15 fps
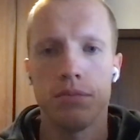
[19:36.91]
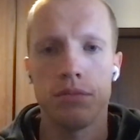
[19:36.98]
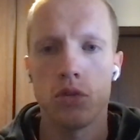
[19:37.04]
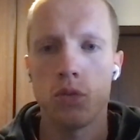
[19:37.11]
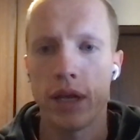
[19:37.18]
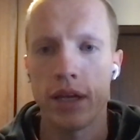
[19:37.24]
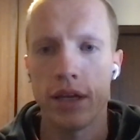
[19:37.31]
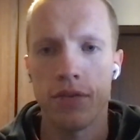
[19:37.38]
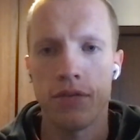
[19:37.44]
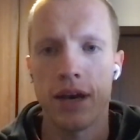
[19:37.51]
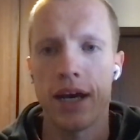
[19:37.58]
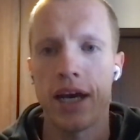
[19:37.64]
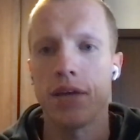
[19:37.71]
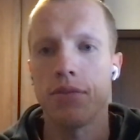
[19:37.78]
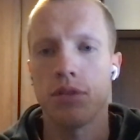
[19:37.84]

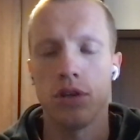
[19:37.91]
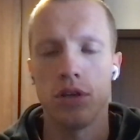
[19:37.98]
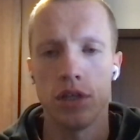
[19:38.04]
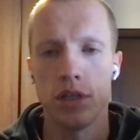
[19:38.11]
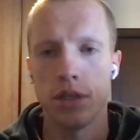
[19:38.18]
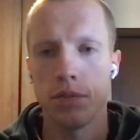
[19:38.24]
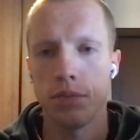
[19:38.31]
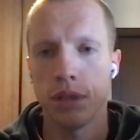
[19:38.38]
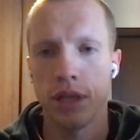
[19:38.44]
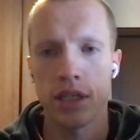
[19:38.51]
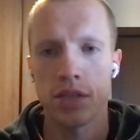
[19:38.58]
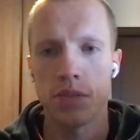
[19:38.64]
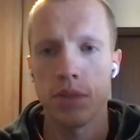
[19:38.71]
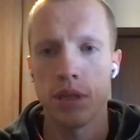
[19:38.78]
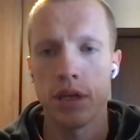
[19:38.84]
25 30
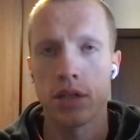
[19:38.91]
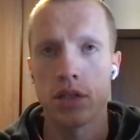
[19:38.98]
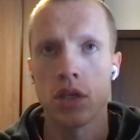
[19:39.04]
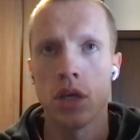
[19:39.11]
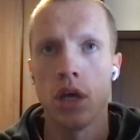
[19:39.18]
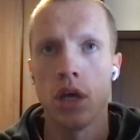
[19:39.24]
plus minutes.